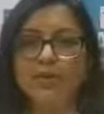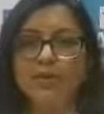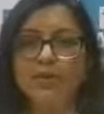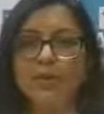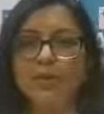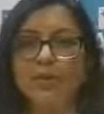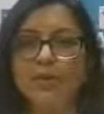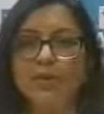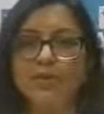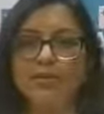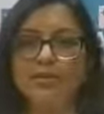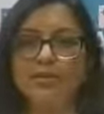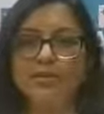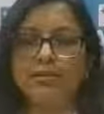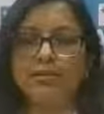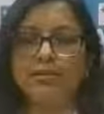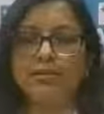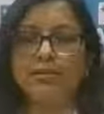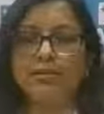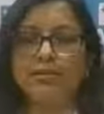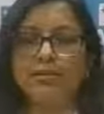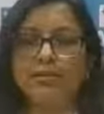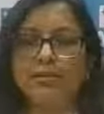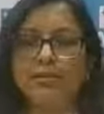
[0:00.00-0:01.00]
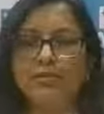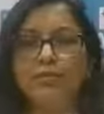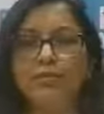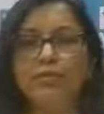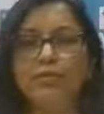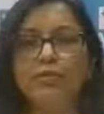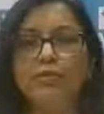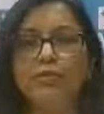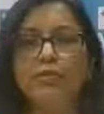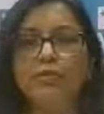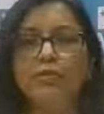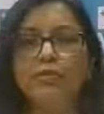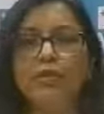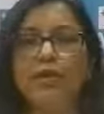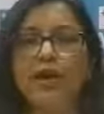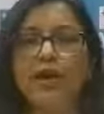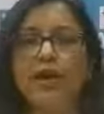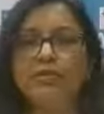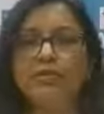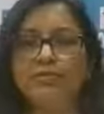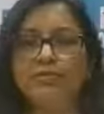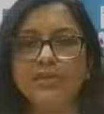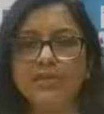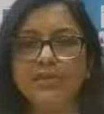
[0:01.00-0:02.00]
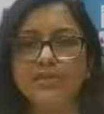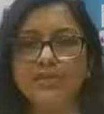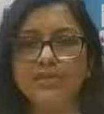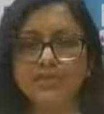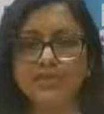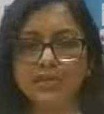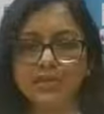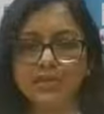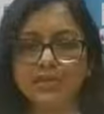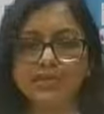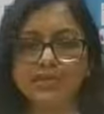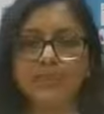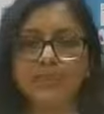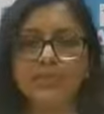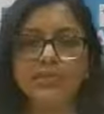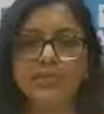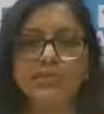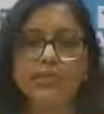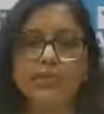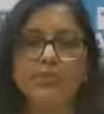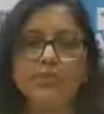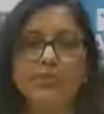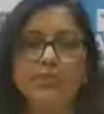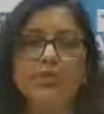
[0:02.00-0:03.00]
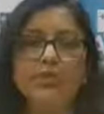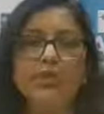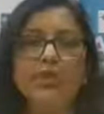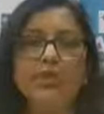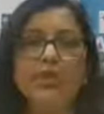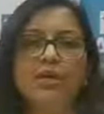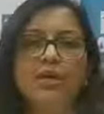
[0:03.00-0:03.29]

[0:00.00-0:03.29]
and suppose you have these symptoms, you should